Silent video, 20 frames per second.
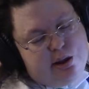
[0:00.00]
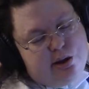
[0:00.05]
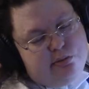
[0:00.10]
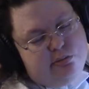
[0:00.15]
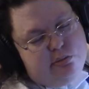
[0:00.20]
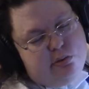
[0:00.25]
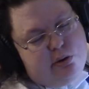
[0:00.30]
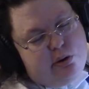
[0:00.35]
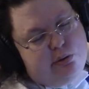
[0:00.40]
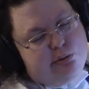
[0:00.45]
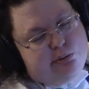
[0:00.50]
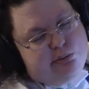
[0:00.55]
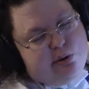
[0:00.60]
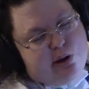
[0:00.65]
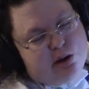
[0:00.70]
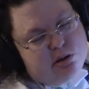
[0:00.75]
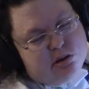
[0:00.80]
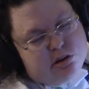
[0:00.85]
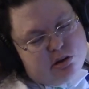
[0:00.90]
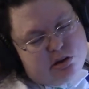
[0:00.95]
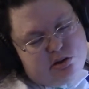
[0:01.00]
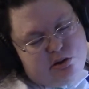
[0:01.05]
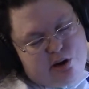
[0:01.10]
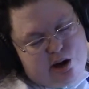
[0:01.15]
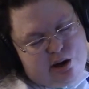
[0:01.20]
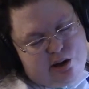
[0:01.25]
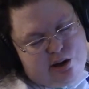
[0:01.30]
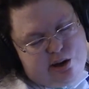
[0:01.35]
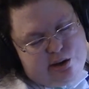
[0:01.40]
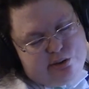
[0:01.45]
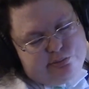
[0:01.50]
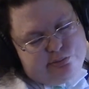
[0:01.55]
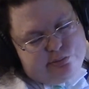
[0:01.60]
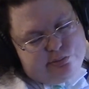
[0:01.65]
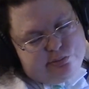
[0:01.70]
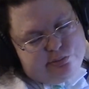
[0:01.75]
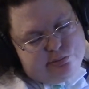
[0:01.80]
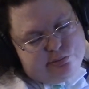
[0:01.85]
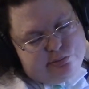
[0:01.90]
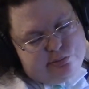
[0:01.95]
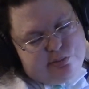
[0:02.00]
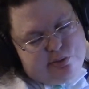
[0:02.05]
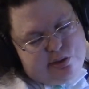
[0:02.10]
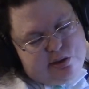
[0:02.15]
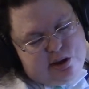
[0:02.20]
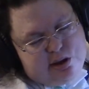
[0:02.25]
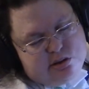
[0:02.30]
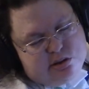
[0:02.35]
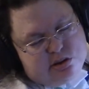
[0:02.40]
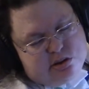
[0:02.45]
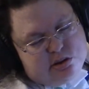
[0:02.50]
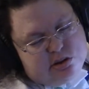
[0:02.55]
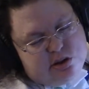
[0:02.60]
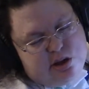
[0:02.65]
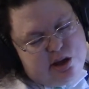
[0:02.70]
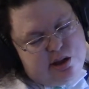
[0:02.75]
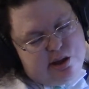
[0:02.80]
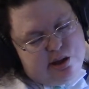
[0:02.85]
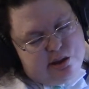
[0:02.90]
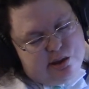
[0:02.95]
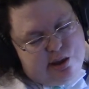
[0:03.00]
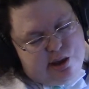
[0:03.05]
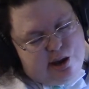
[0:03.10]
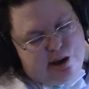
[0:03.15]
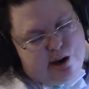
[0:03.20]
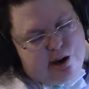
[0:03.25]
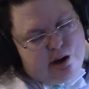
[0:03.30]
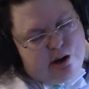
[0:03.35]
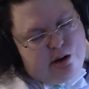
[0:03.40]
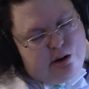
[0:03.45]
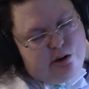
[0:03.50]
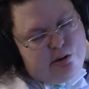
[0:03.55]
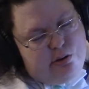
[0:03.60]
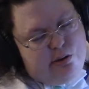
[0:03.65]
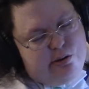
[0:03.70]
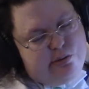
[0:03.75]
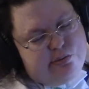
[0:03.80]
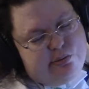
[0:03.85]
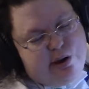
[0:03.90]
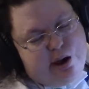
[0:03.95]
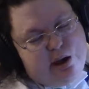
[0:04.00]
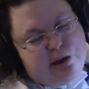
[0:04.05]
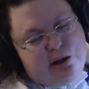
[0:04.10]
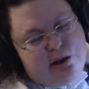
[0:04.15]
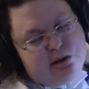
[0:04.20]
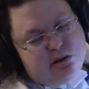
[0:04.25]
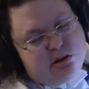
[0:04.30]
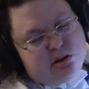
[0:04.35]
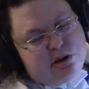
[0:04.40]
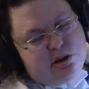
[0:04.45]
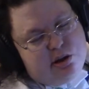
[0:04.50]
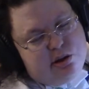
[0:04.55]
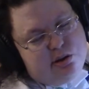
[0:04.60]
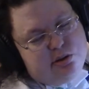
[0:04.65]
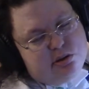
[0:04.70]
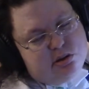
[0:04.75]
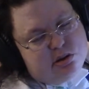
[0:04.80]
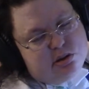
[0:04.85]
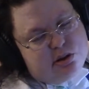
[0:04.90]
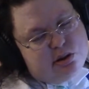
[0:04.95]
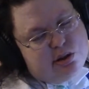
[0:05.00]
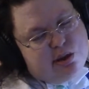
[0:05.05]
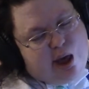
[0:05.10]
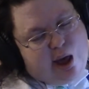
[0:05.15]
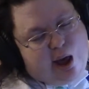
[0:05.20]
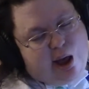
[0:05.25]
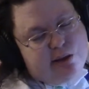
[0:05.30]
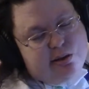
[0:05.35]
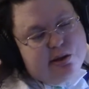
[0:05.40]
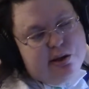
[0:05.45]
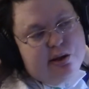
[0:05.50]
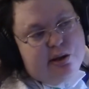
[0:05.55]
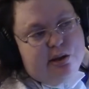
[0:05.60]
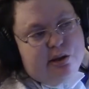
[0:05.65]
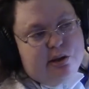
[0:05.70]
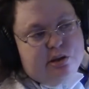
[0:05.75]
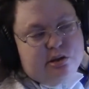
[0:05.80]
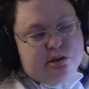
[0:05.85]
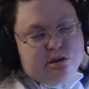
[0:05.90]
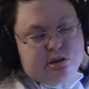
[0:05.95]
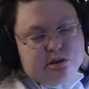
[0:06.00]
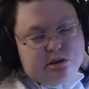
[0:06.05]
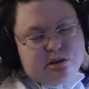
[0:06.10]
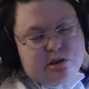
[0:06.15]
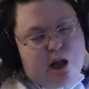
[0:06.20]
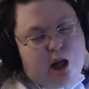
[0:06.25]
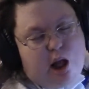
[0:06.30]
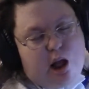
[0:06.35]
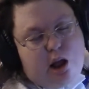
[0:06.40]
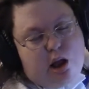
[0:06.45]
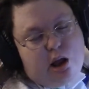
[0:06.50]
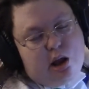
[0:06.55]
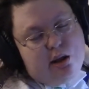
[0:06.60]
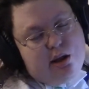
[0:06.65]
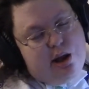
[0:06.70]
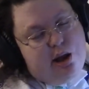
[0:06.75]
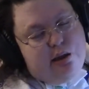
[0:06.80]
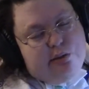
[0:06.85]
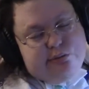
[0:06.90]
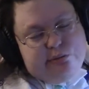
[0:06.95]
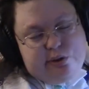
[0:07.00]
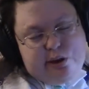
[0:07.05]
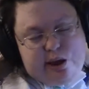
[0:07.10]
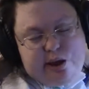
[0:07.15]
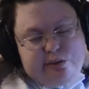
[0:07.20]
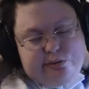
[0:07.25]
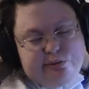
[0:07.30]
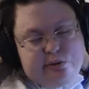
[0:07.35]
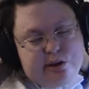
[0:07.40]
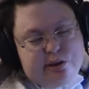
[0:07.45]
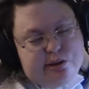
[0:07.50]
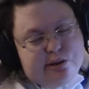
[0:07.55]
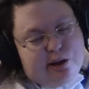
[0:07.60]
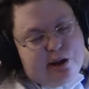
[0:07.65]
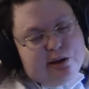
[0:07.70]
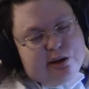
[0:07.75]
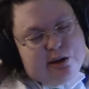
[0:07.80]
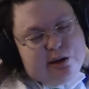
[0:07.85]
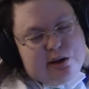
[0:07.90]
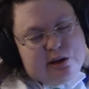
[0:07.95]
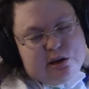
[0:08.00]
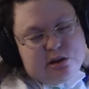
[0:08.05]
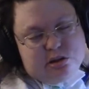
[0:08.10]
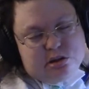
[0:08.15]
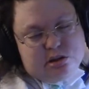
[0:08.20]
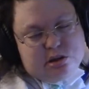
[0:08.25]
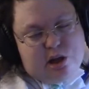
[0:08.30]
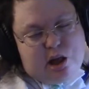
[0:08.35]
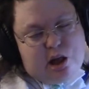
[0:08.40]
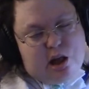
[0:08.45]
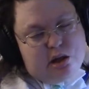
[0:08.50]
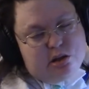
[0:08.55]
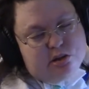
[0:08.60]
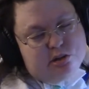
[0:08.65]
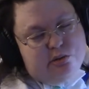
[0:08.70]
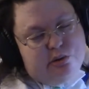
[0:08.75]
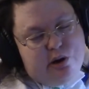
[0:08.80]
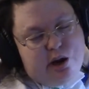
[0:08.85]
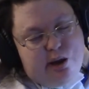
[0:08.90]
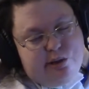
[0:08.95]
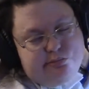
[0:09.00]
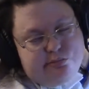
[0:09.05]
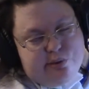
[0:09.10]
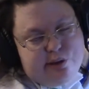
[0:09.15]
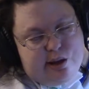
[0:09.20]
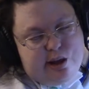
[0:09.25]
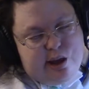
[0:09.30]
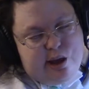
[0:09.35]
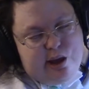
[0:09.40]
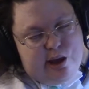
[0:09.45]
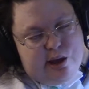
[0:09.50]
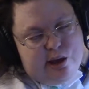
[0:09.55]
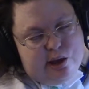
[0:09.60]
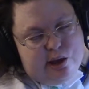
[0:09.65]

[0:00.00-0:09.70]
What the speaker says: more frustrating than sitting there waiting to use that stall, even if the little stalls were empty,